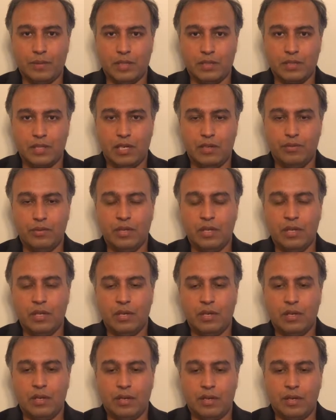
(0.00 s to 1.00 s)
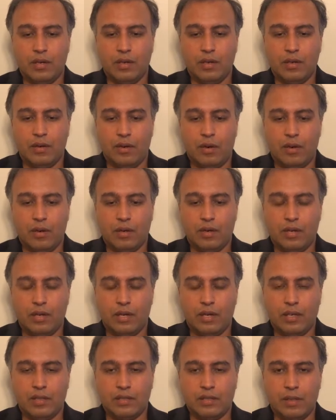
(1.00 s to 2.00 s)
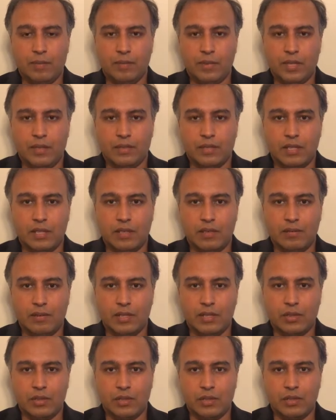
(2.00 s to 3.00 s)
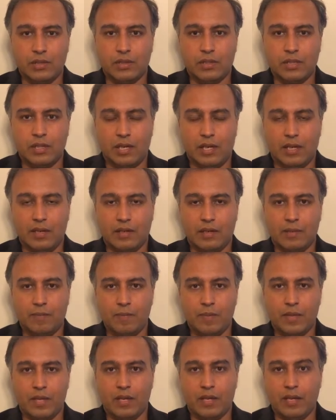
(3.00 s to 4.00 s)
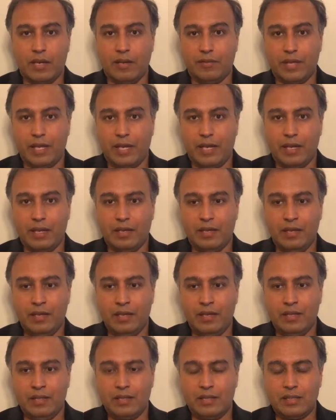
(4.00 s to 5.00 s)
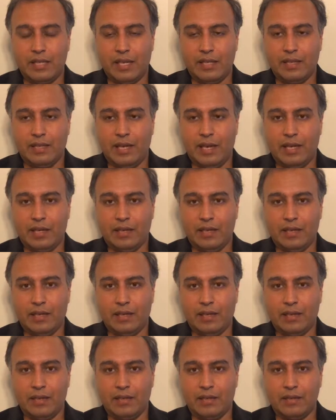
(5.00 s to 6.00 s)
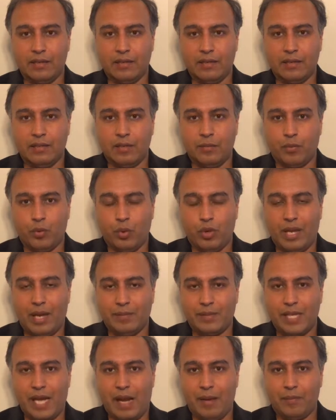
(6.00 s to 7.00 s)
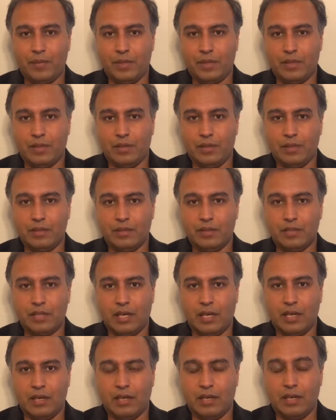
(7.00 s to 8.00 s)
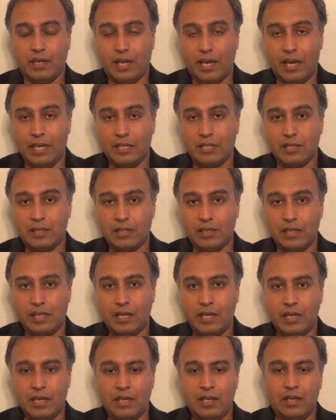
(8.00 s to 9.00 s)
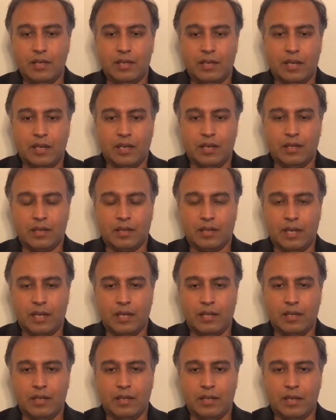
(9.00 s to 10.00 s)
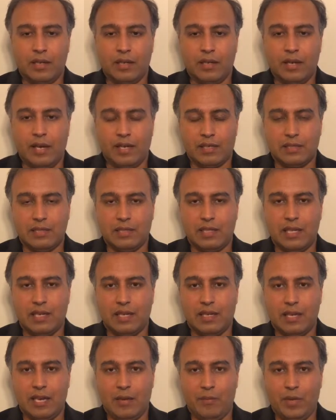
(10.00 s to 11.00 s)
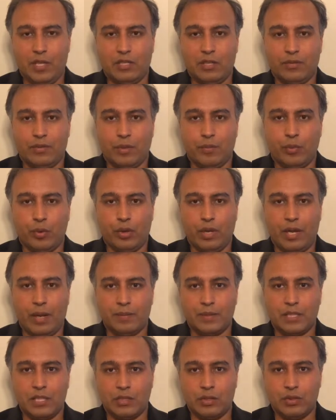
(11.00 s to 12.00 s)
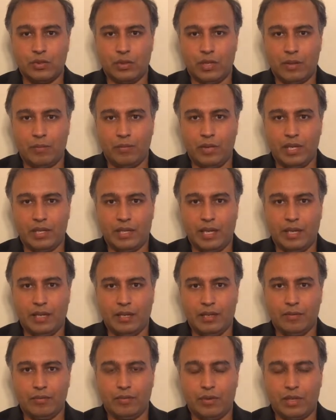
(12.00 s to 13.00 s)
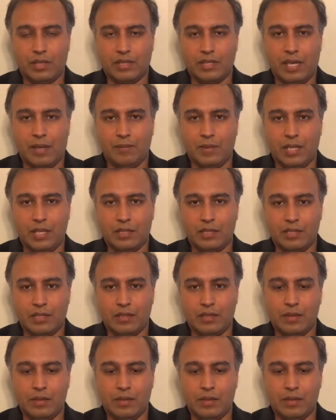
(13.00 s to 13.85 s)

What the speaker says: itself, or sometimes the individuals, if they state that the prolapse happens occasionally, can actually take an image of the prolapse tissue and bring that in for examination.